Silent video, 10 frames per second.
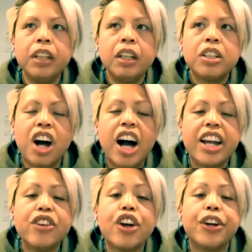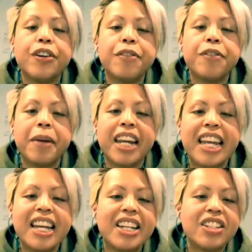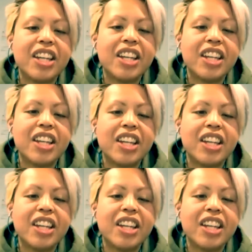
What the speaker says: so I'd known her for many years, and